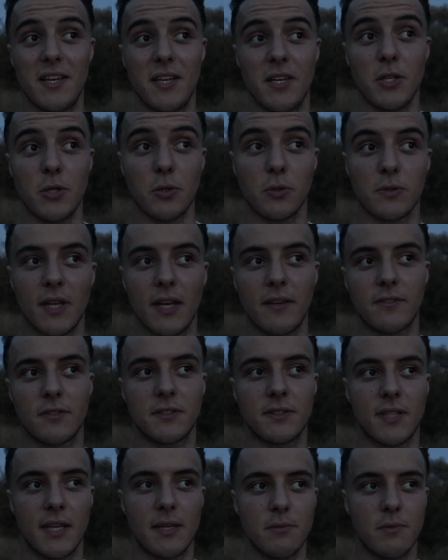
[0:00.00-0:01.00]
you don't have the
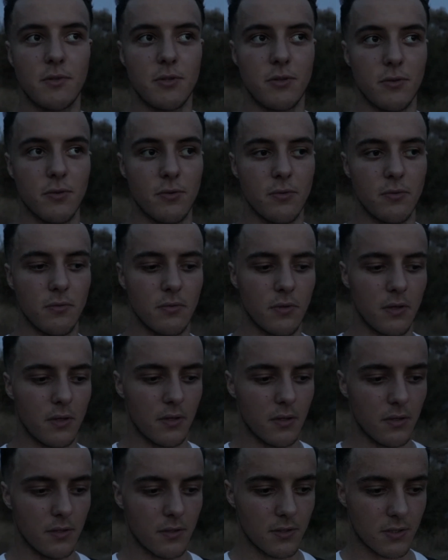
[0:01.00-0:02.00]
time to
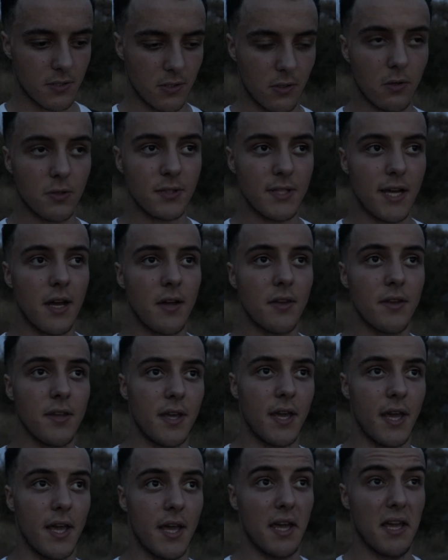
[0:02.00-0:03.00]
slow down
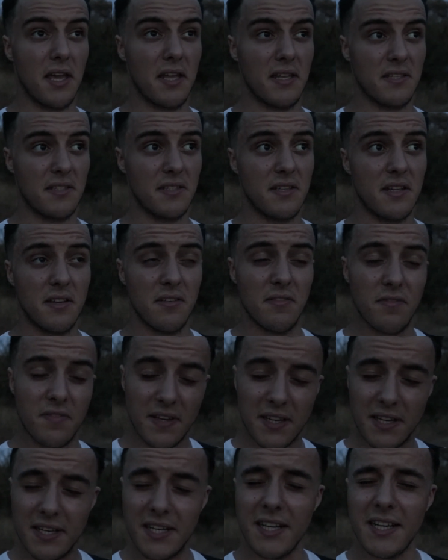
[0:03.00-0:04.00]
and
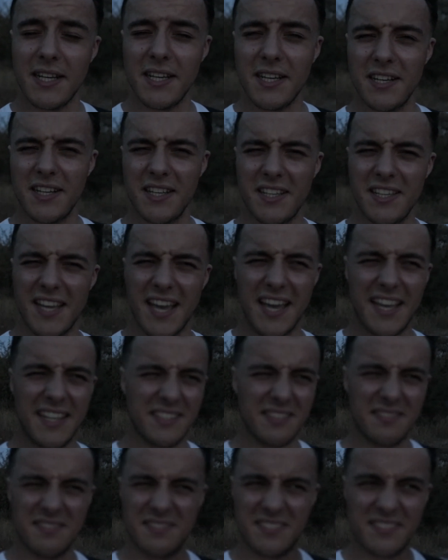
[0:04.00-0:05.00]
think clearly,
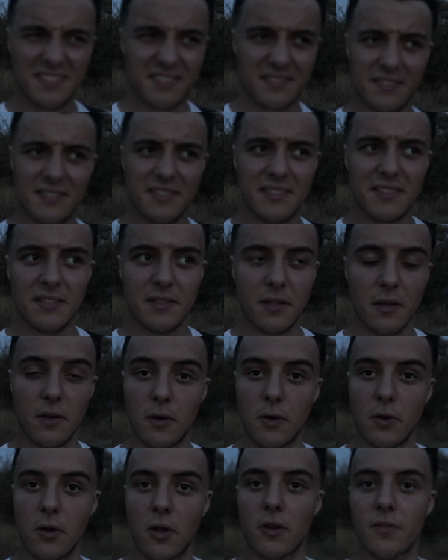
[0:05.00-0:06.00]
and
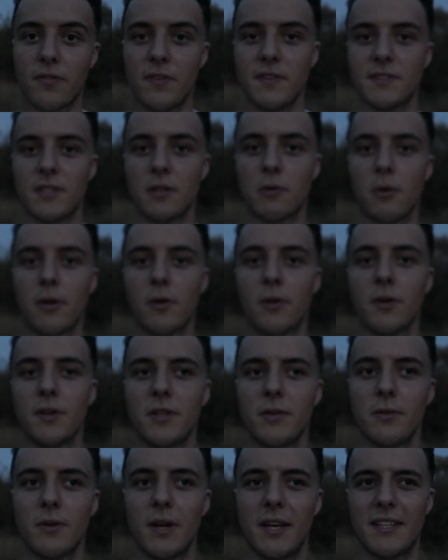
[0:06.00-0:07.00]
a lot of things are going on
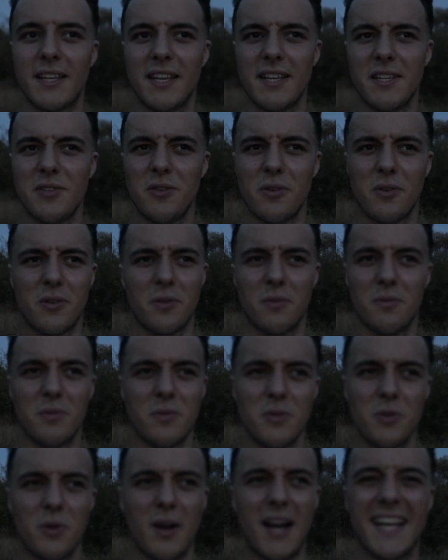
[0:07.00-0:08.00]
in your head, and
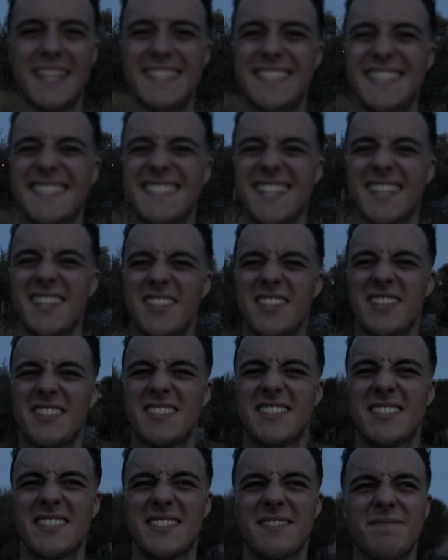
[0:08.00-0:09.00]
your ideas are
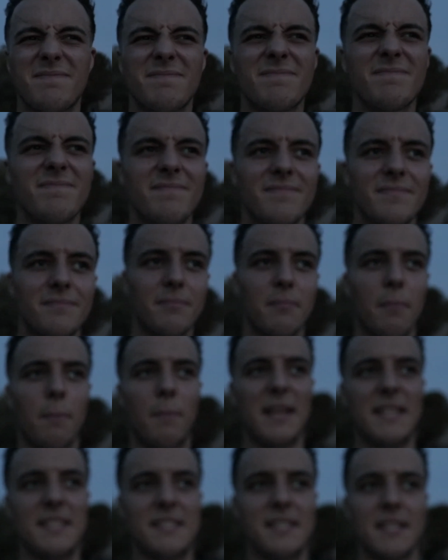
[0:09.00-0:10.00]
not
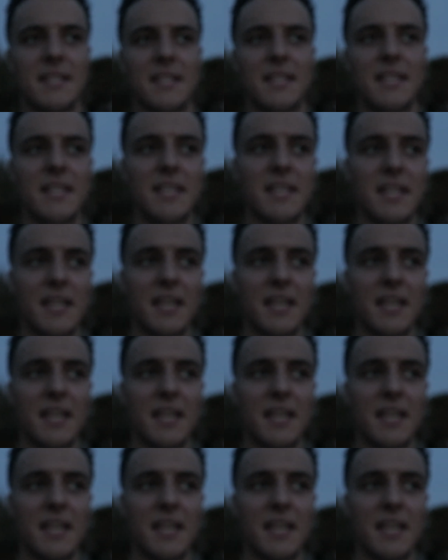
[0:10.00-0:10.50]
basically